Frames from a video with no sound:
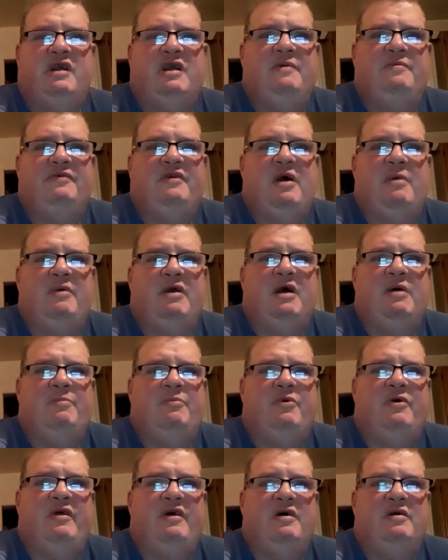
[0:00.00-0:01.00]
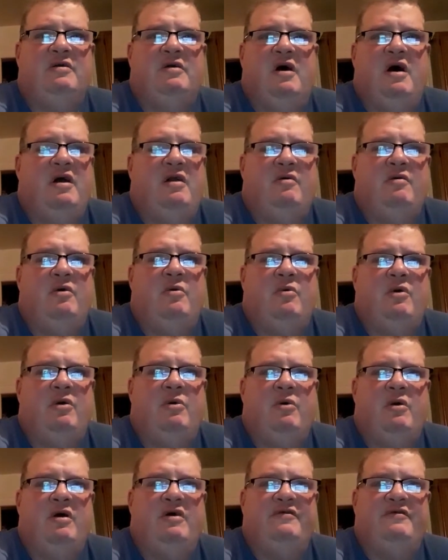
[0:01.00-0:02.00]
keeps coming up with it. I don't know what it
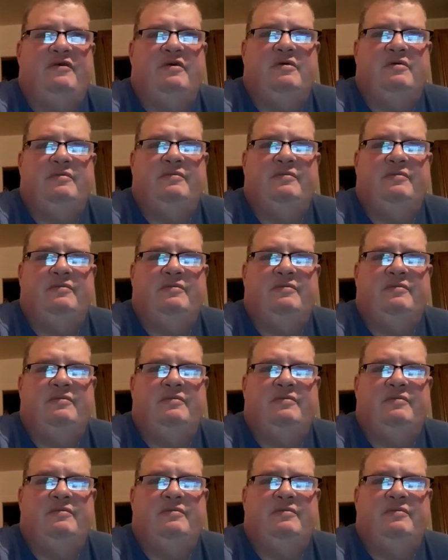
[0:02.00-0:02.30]
was.